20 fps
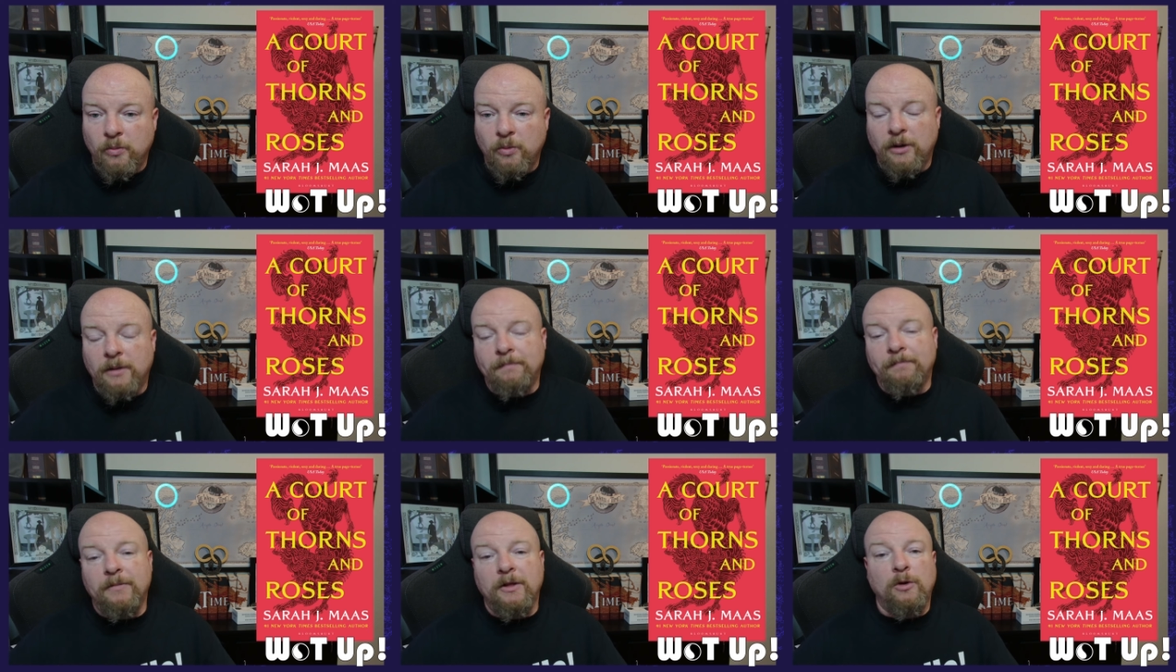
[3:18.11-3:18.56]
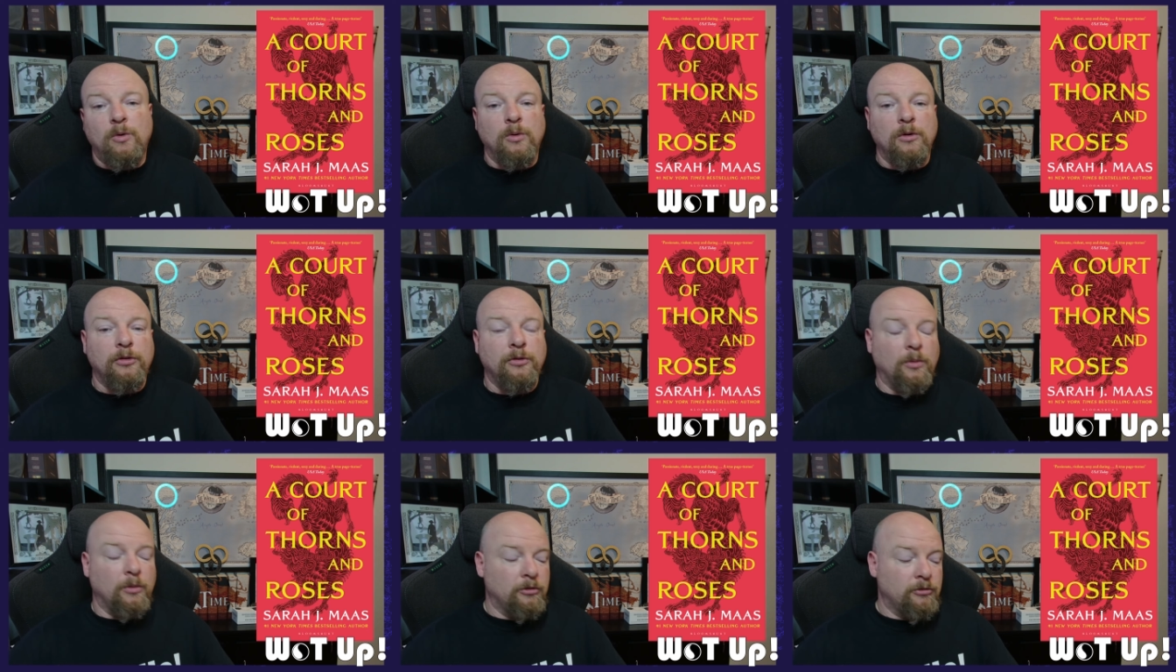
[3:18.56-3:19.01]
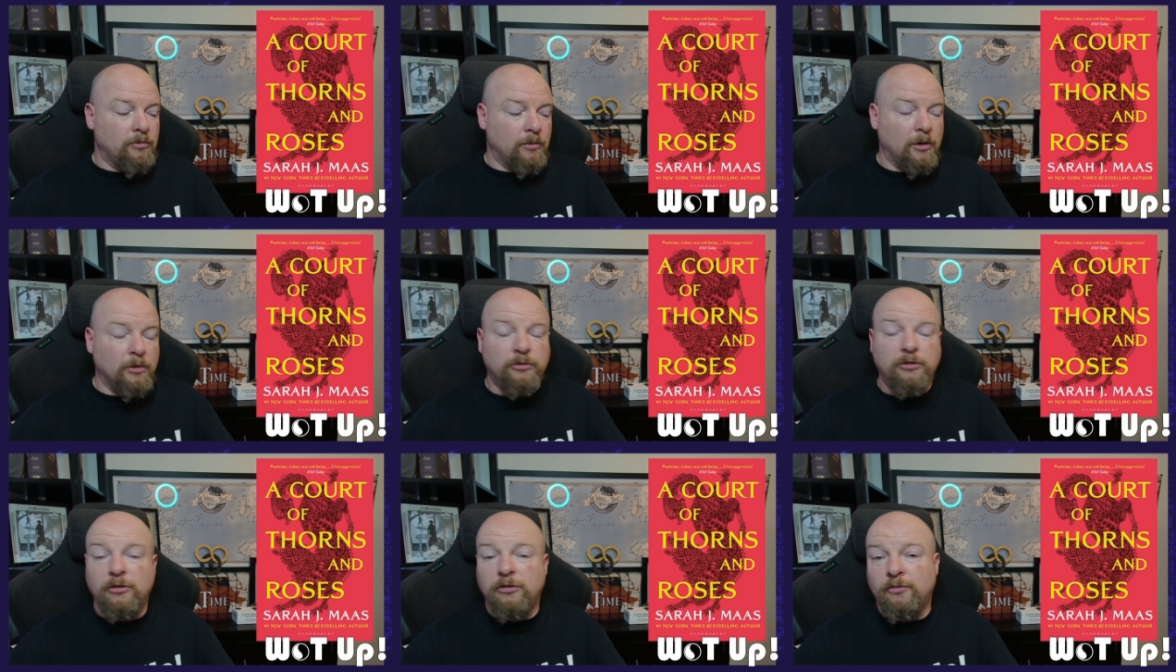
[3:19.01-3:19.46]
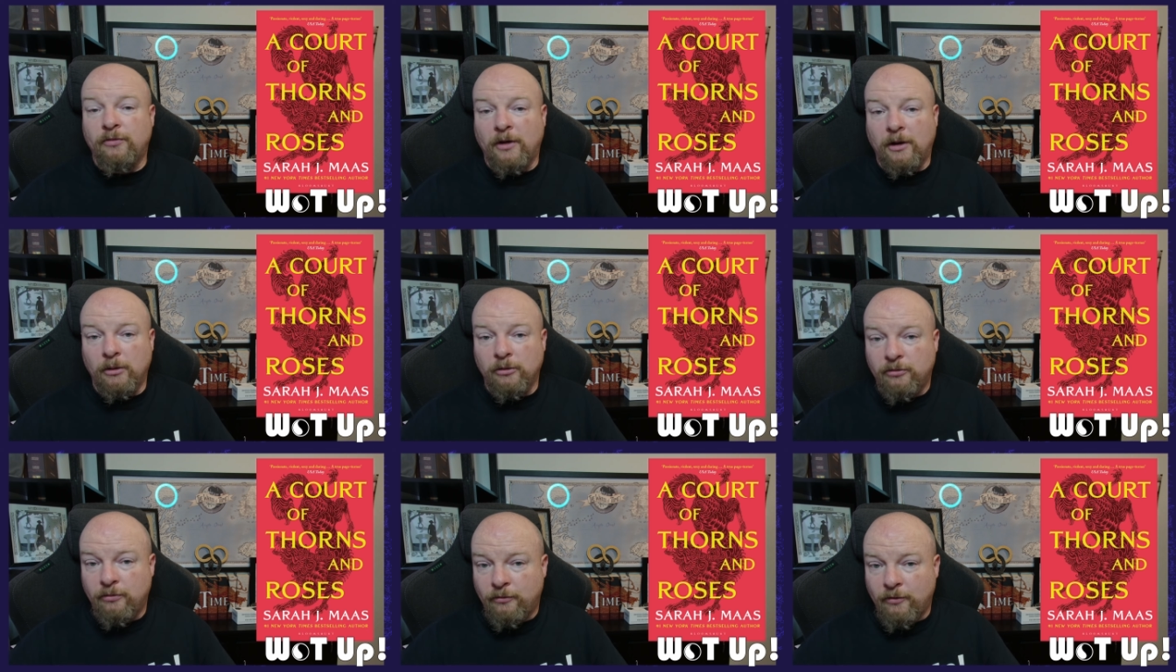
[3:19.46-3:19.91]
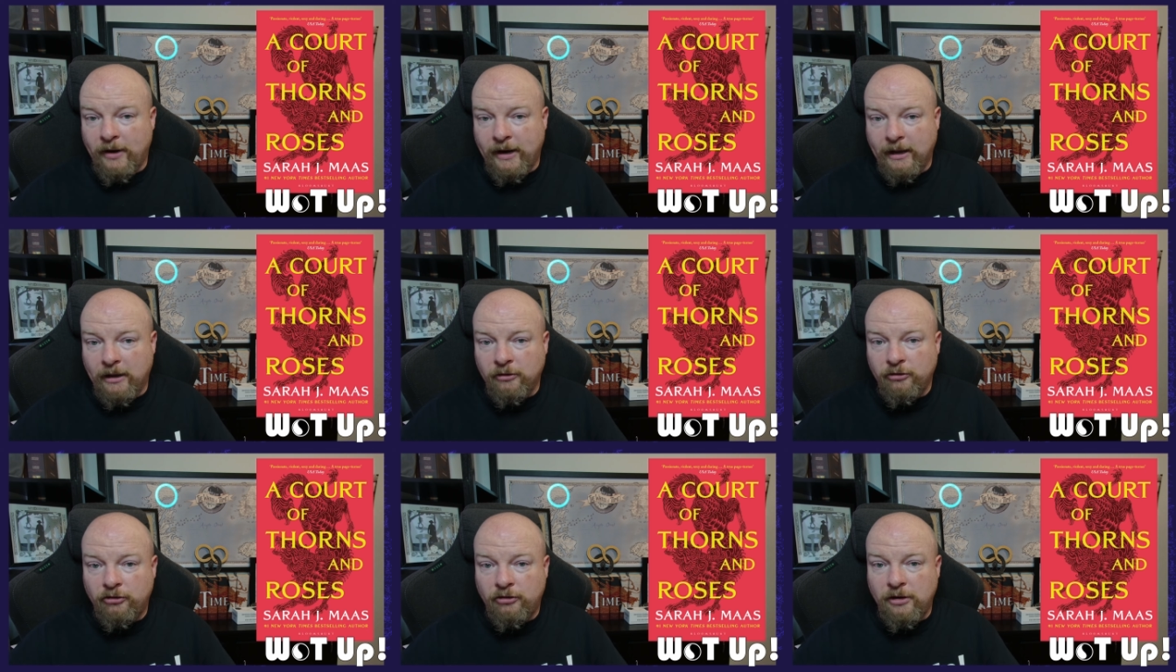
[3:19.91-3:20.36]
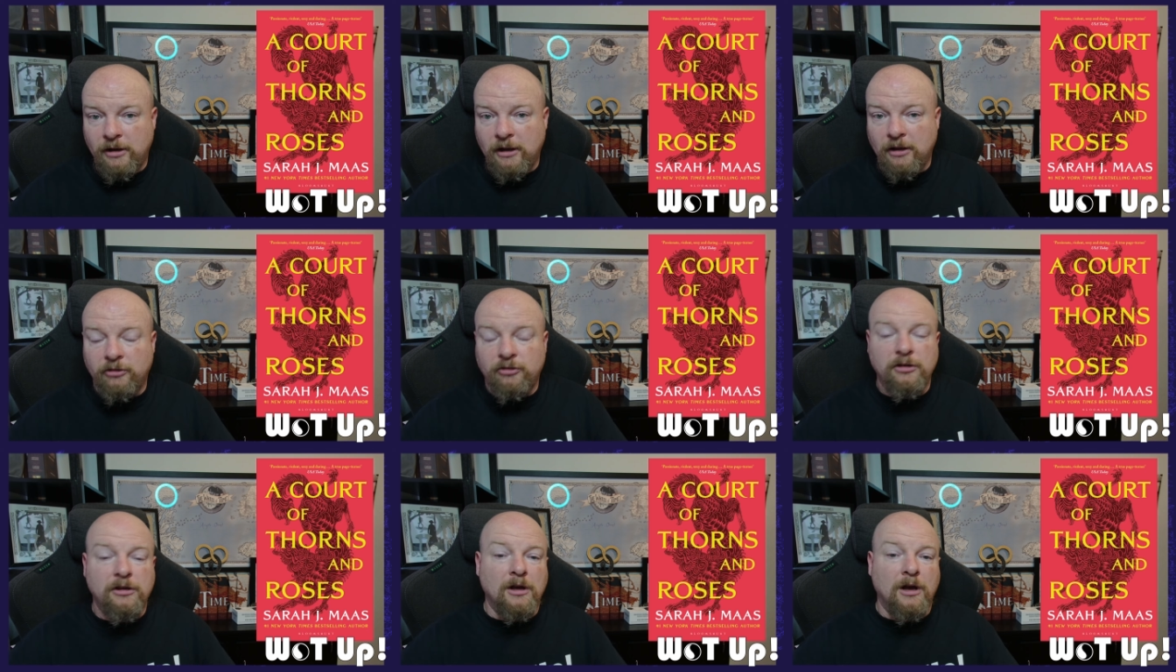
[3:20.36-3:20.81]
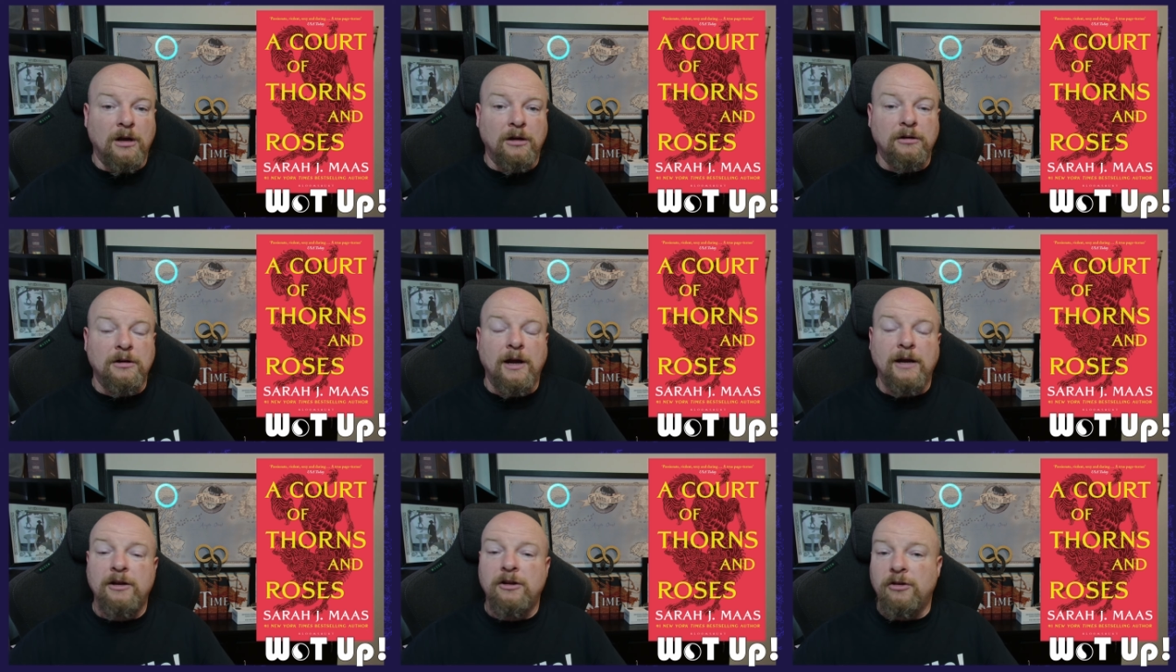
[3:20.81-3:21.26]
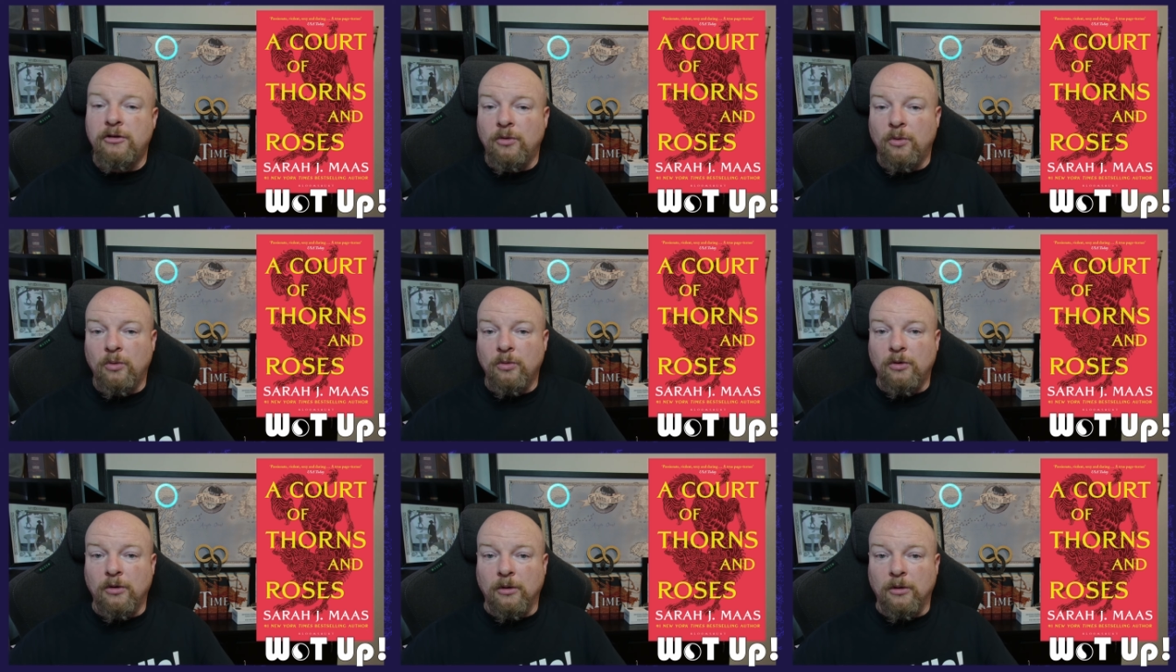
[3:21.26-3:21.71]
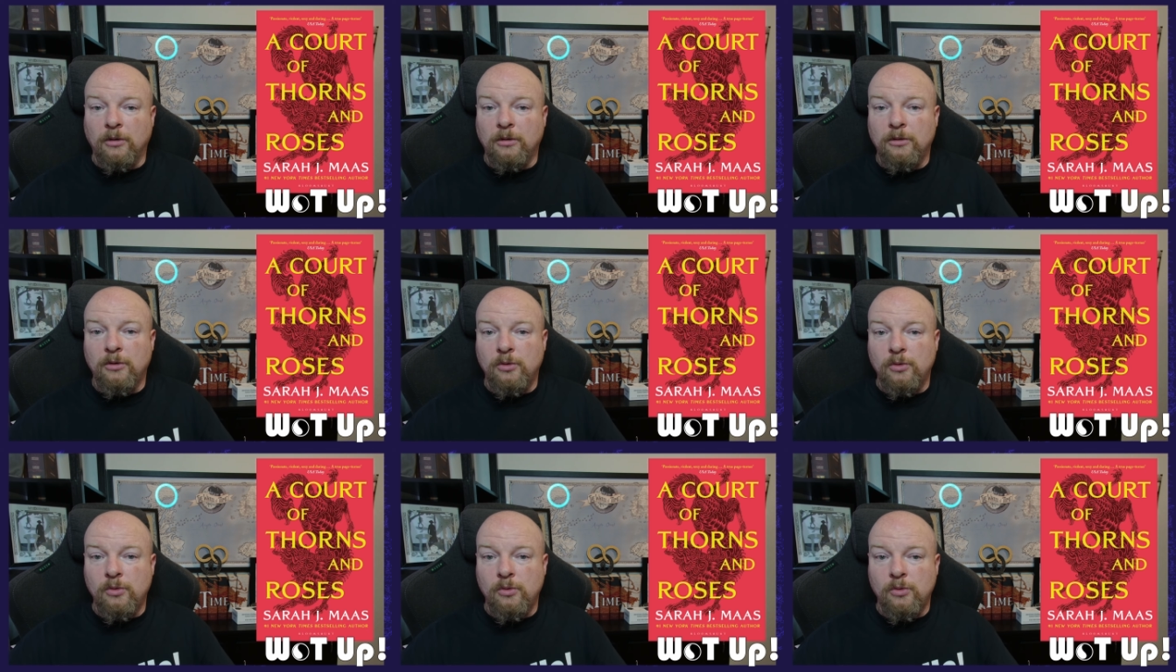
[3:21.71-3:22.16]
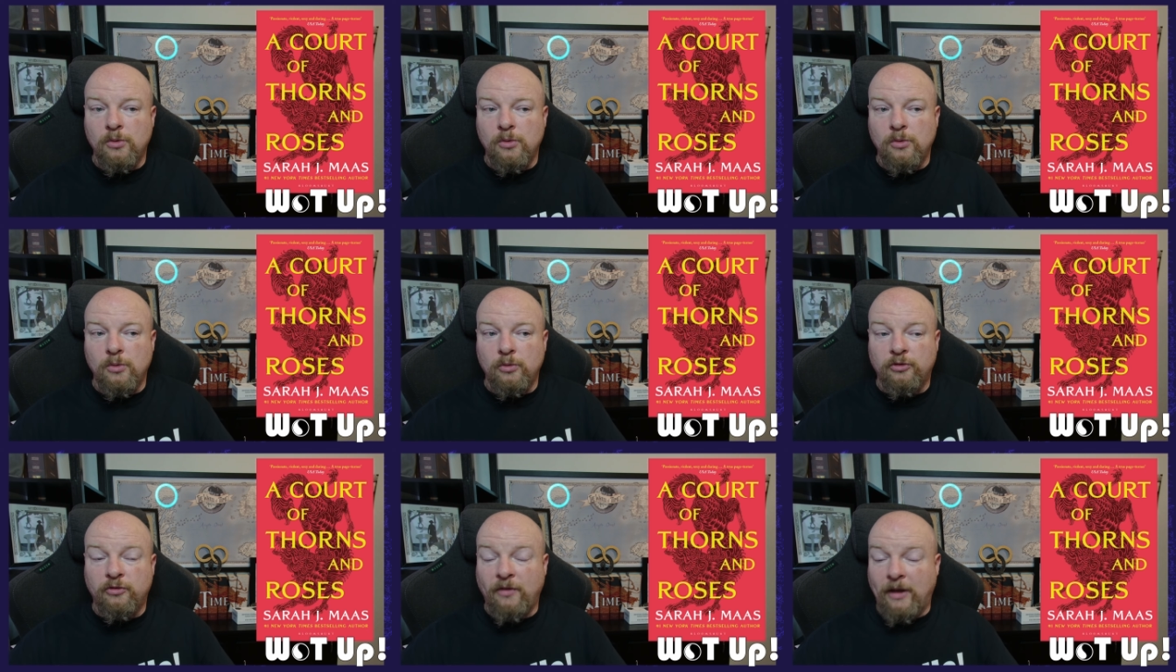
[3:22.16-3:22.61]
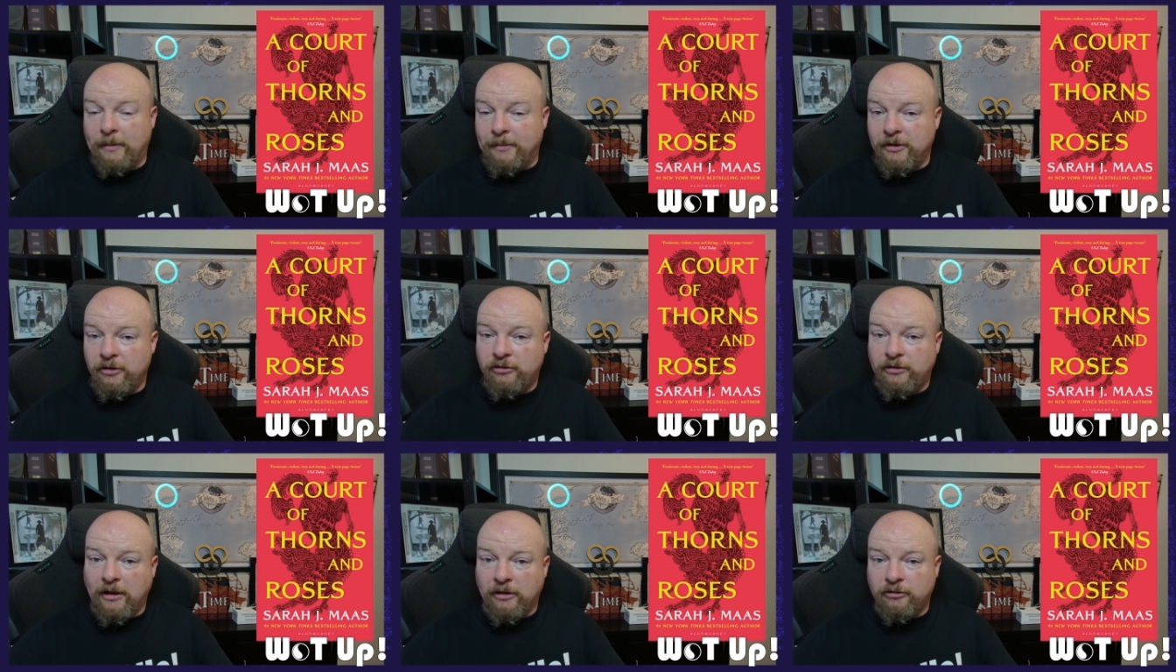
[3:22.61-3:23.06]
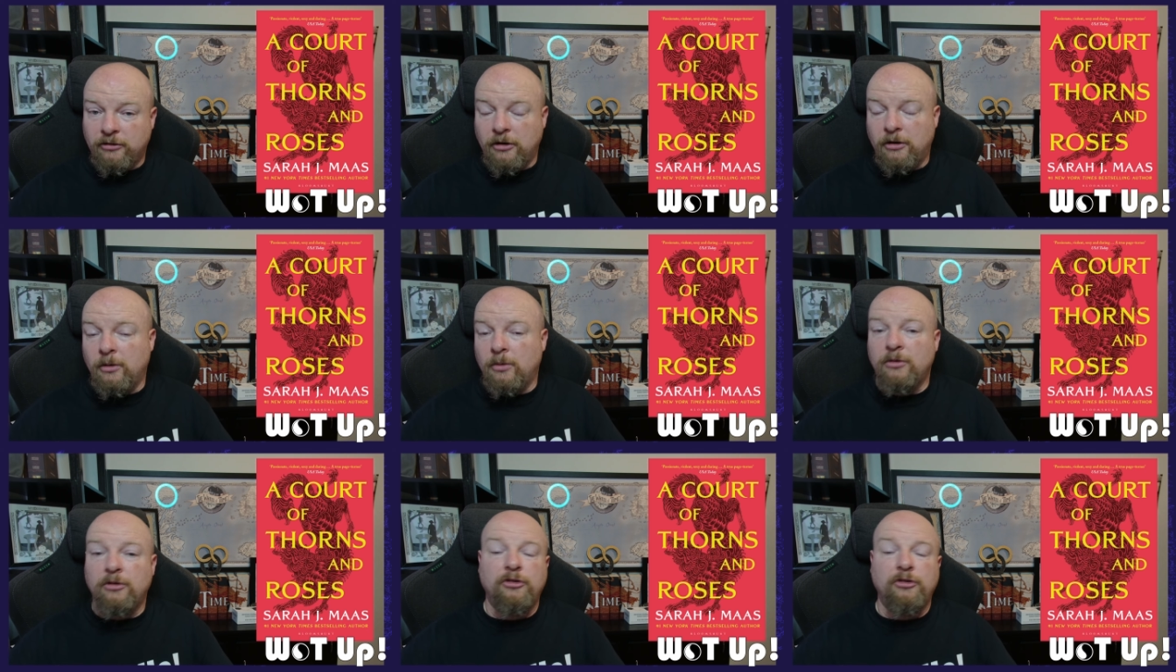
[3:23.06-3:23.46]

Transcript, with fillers: Well, The Court of Thorns and Roses follows Freya. She is a young nineteen-year-old girl whose family is destitute.